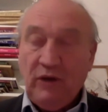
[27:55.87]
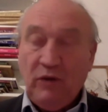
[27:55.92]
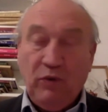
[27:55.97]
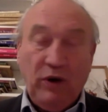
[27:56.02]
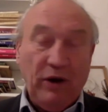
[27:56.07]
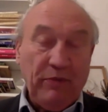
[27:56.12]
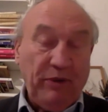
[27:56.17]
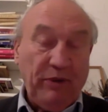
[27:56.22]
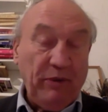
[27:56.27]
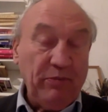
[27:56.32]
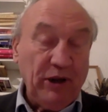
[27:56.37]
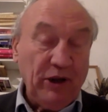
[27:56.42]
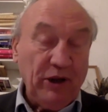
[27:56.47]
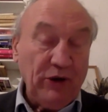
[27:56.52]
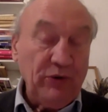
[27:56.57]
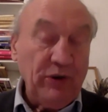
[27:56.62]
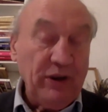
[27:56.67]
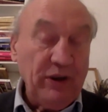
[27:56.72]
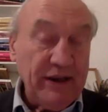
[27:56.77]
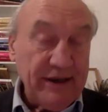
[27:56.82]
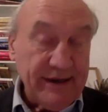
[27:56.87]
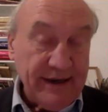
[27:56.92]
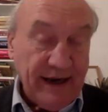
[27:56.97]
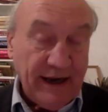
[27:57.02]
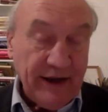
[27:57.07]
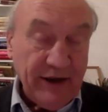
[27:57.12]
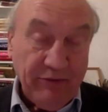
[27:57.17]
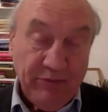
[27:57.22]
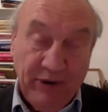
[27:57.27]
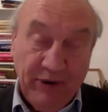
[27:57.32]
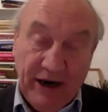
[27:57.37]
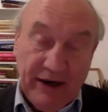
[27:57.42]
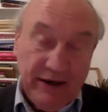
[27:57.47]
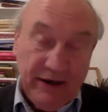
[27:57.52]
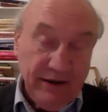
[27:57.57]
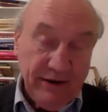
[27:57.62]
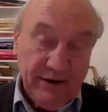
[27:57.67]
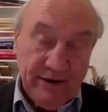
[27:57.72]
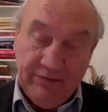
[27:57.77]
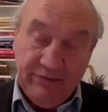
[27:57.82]
where people are doing this kind of
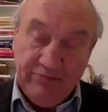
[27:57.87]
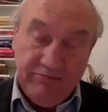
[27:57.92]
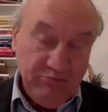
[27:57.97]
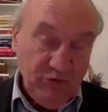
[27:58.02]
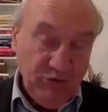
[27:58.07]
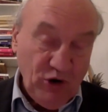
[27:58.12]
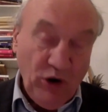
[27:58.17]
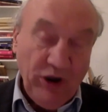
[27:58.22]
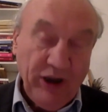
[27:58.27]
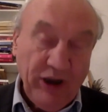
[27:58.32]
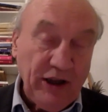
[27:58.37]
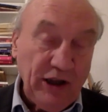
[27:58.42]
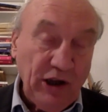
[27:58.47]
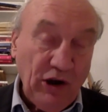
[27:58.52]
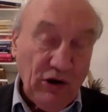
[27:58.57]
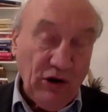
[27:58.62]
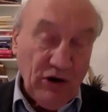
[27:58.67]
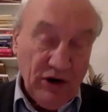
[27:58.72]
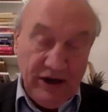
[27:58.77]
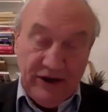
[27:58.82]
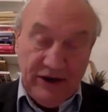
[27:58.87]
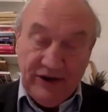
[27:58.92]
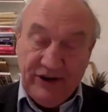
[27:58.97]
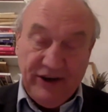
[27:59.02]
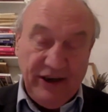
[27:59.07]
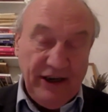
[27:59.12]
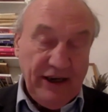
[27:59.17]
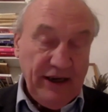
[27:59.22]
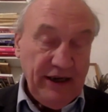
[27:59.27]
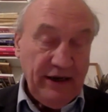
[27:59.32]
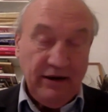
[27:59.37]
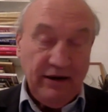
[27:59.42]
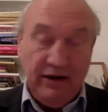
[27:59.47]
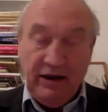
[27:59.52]
practice, going along and seeing